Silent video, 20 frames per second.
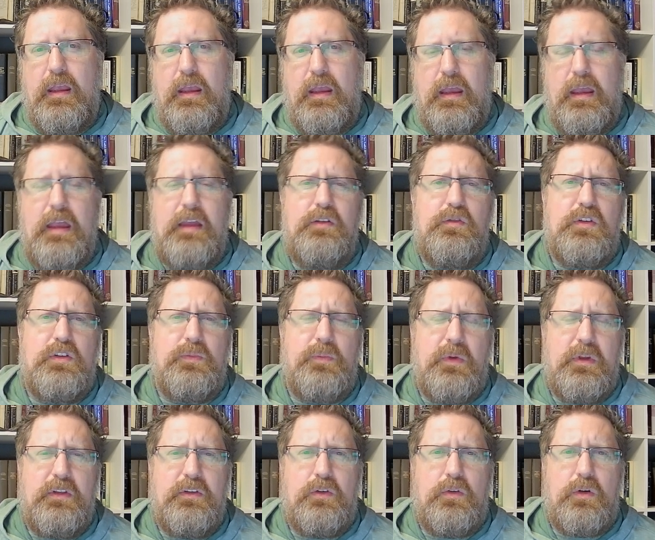I had to
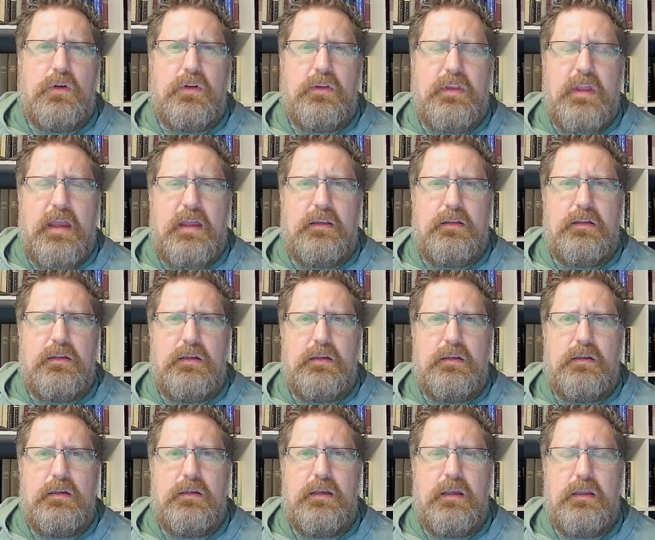explain to her that
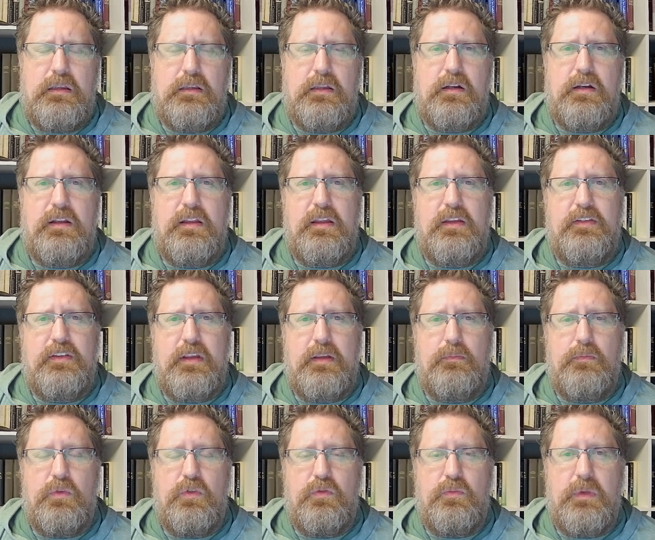in the Latter-day Saint
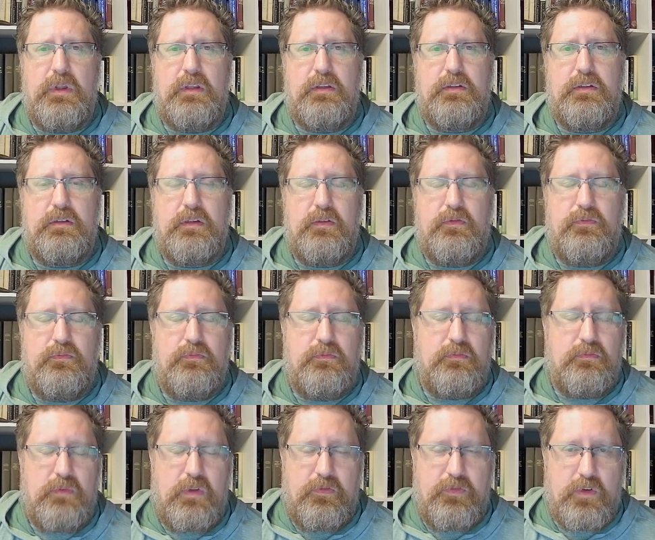movement, if
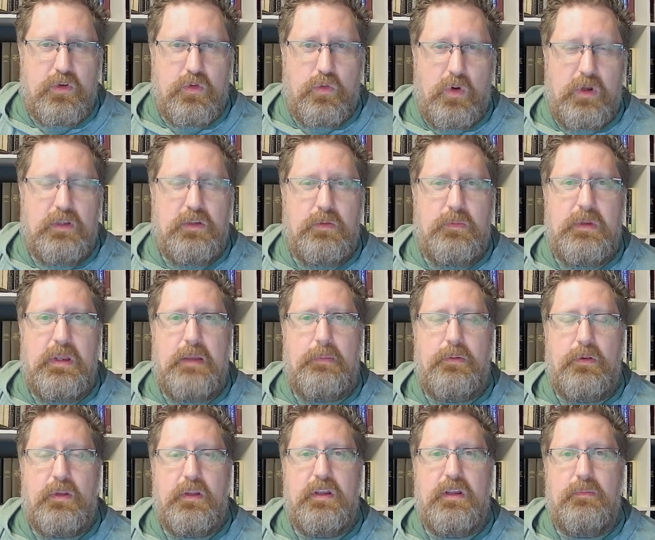you're going to be a
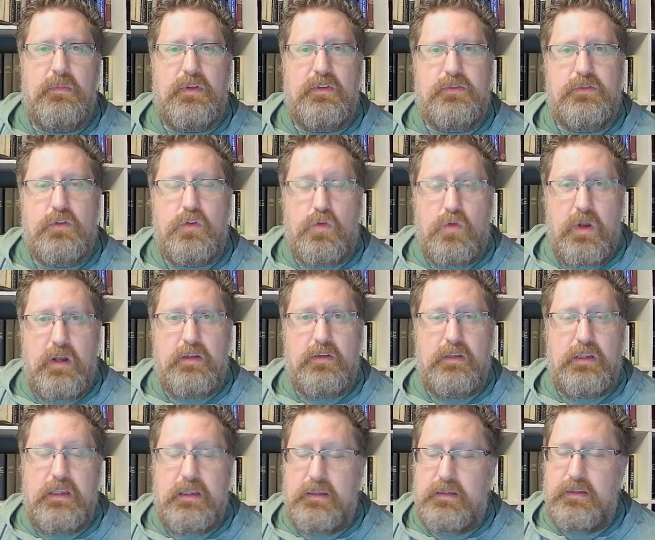polygamist
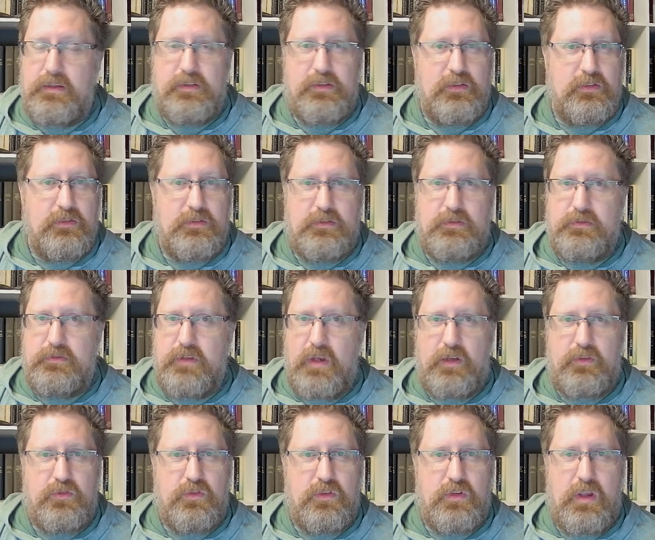correctly, and this is
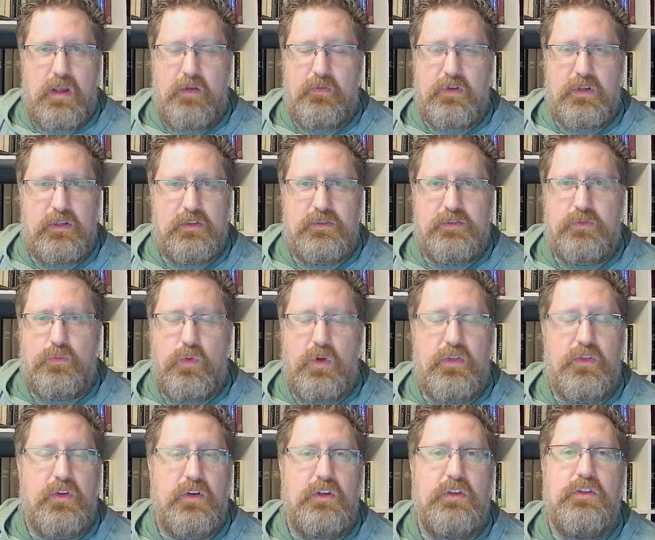Doctrine and Covenants
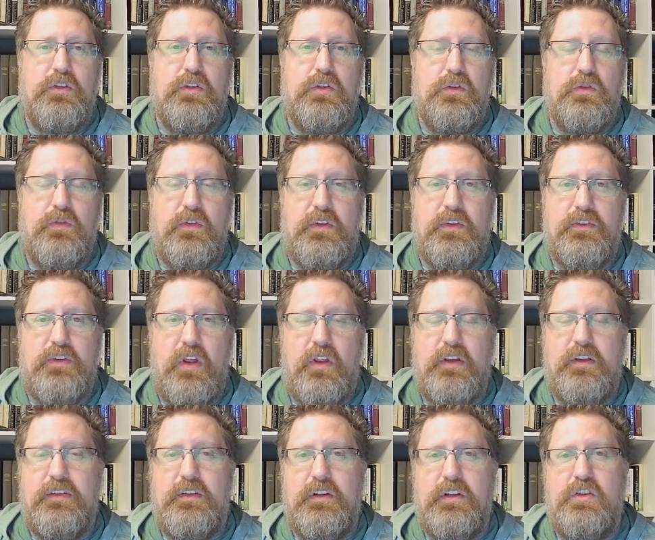132 for the Salt
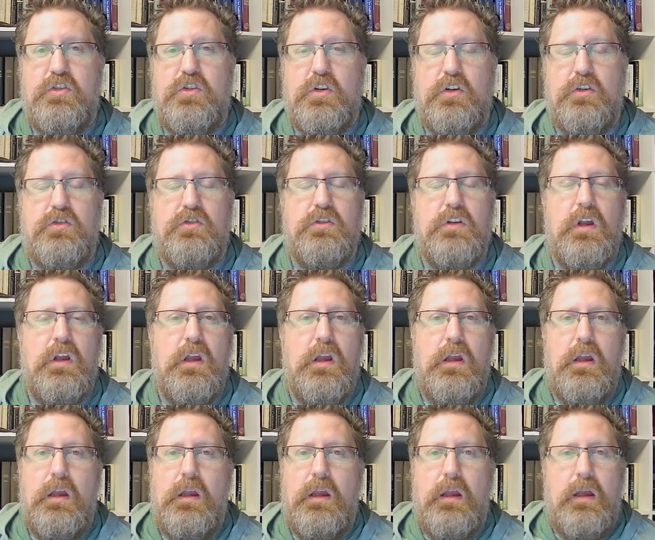Lake City Church,
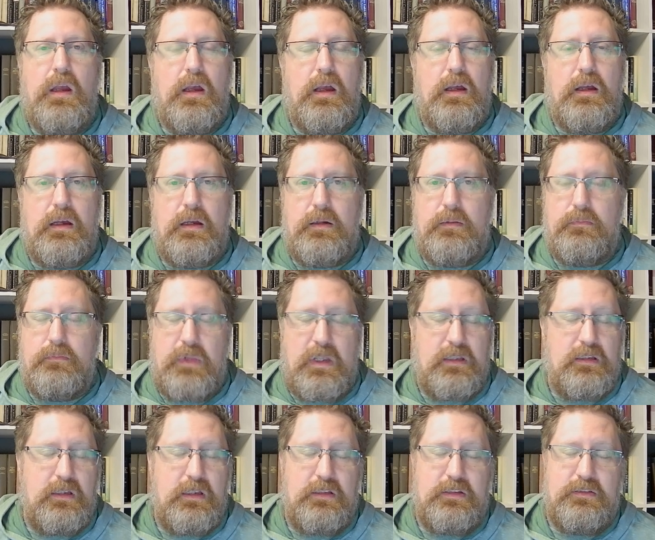
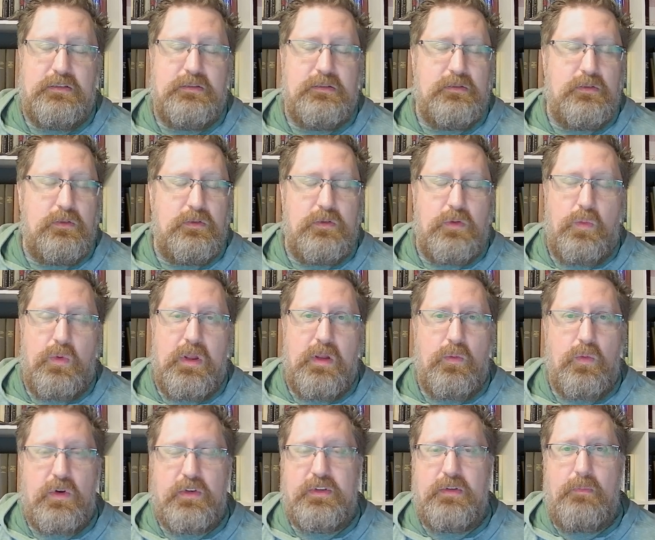and it's the way it
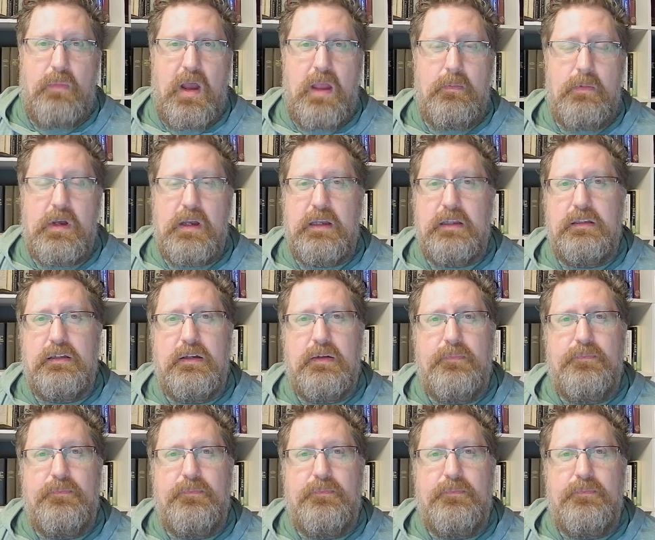works in my mind,